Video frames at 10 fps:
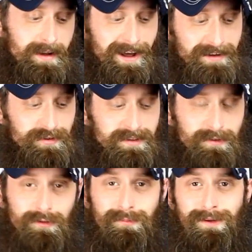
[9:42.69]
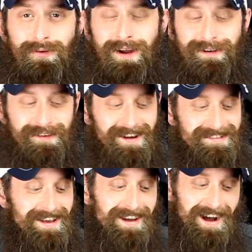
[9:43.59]
And actually, to be fair to you
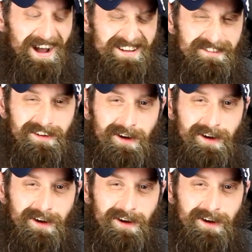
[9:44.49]
guys, I had to